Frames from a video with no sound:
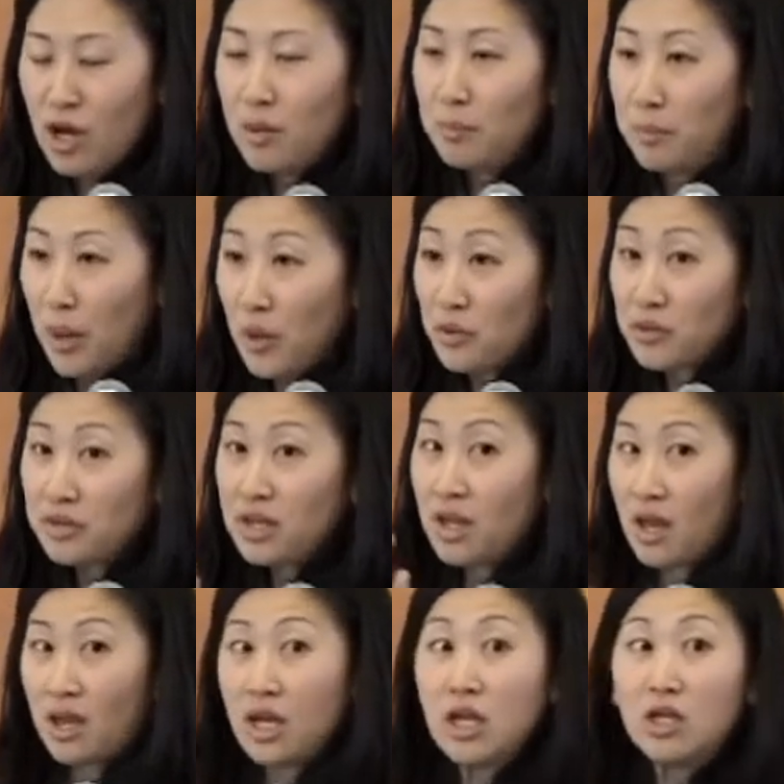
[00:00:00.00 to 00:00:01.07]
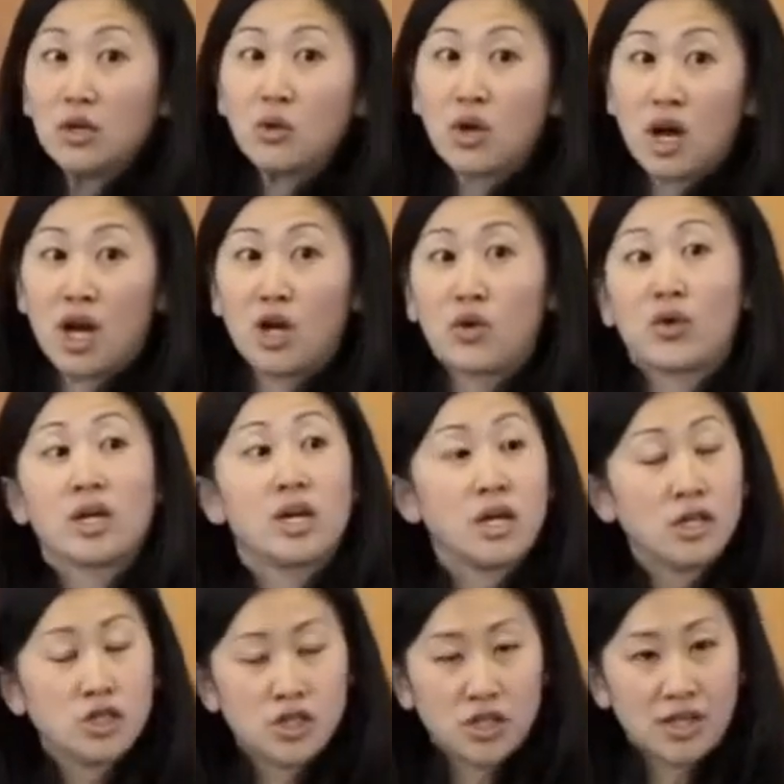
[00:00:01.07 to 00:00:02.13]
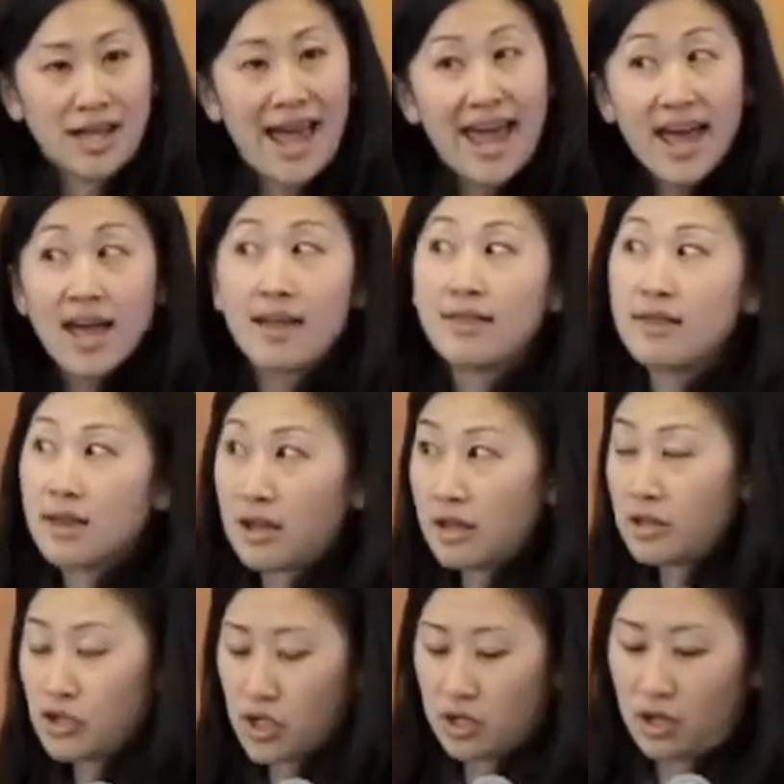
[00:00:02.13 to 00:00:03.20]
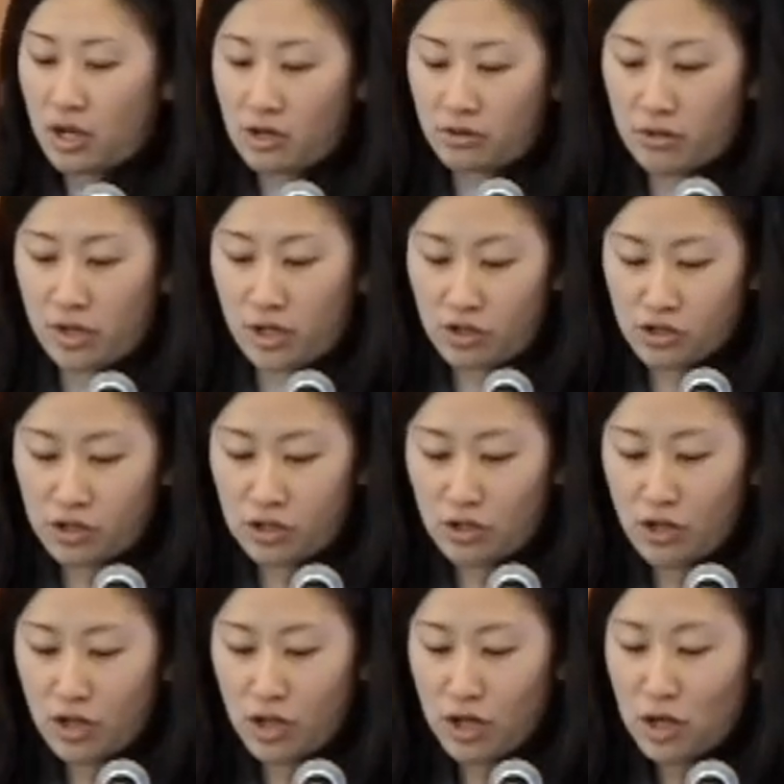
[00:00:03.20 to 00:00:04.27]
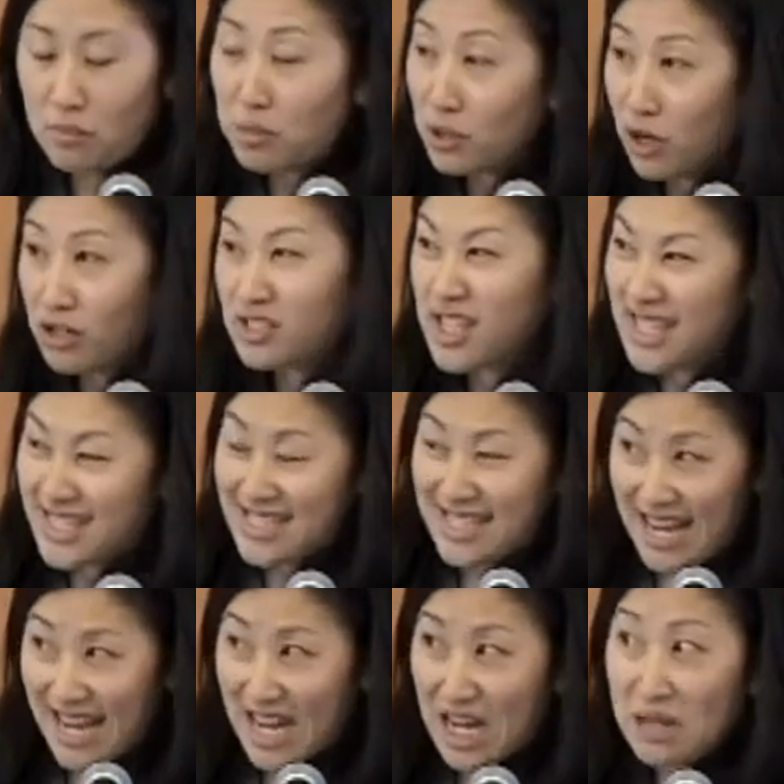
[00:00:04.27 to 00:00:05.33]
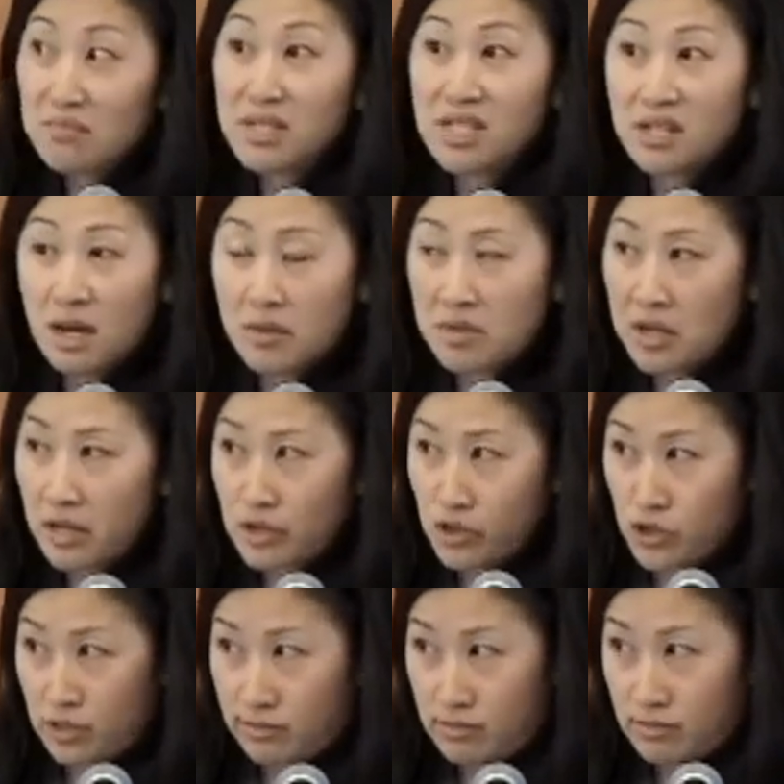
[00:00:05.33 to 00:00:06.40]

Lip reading: Both the Anglo congregation and the Asian congregation belong to the same denomination.